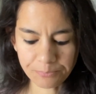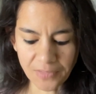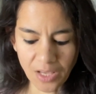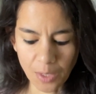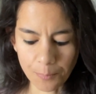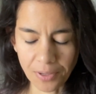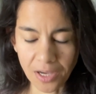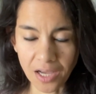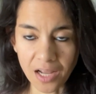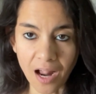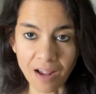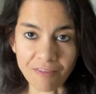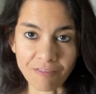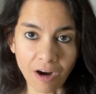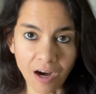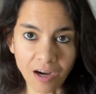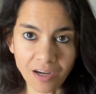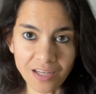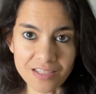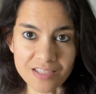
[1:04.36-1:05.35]
But I've
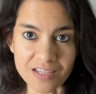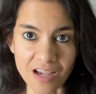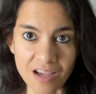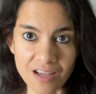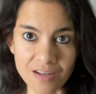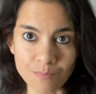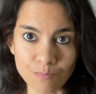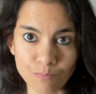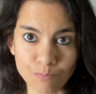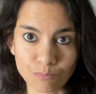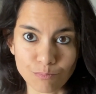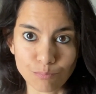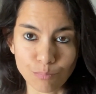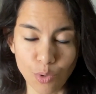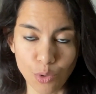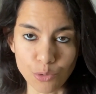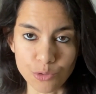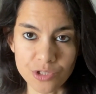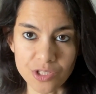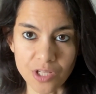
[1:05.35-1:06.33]
already done
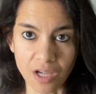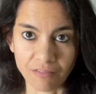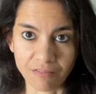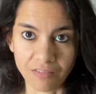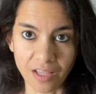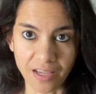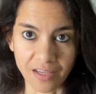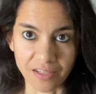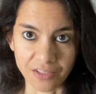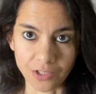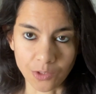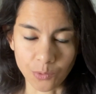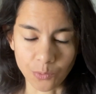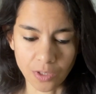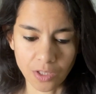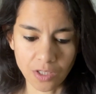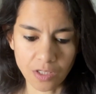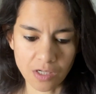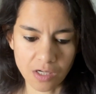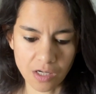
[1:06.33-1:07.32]
most of the
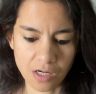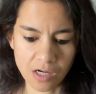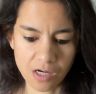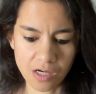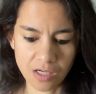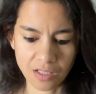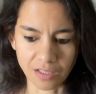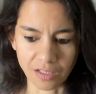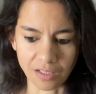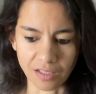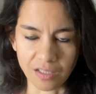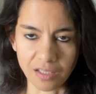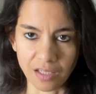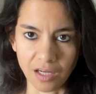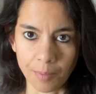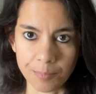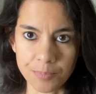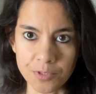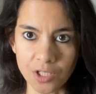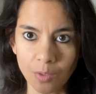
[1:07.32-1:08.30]
handiwork leading
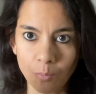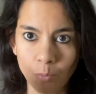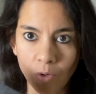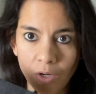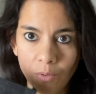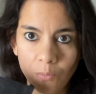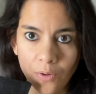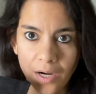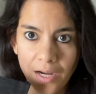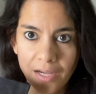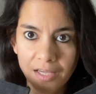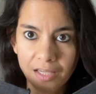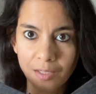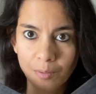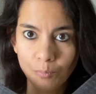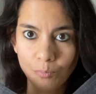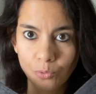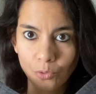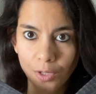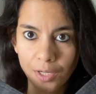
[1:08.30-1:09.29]
up to the point where I can
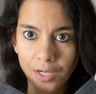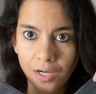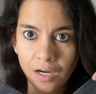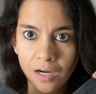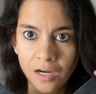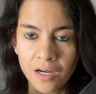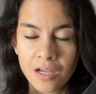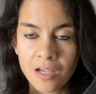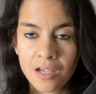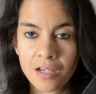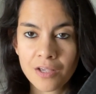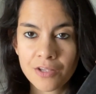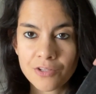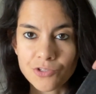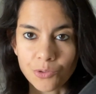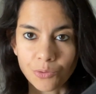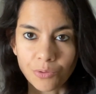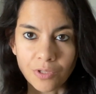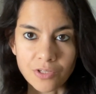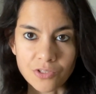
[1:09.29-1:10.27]
embroider.
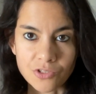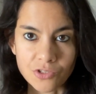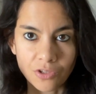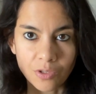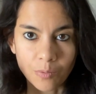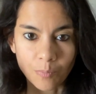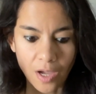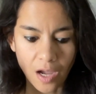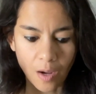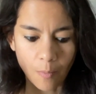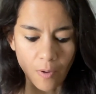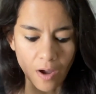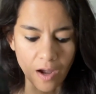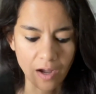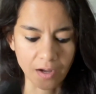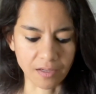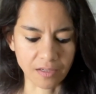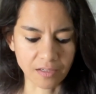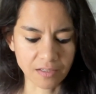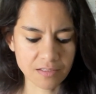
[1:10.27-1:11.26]
So these are the back
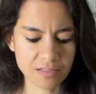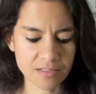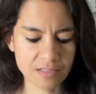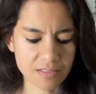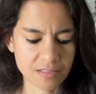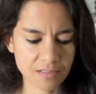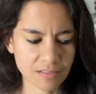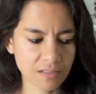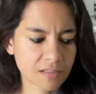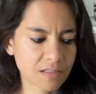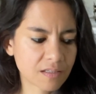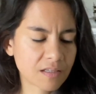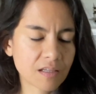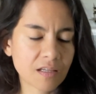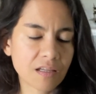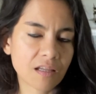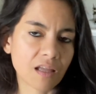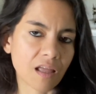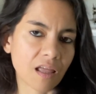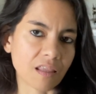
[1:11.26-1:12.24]
pockets
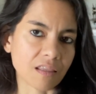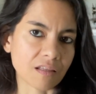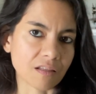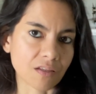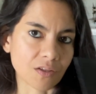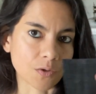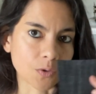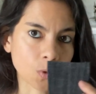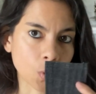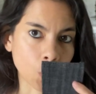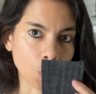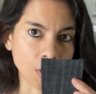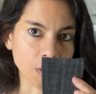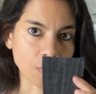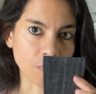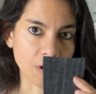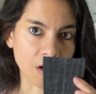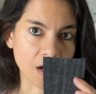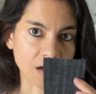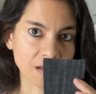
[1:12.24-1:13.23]
and the little coin
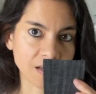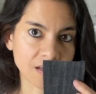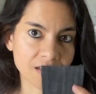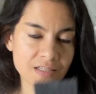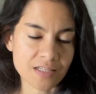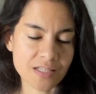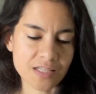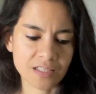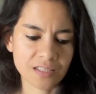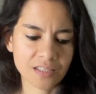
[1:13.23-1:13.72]
pocket.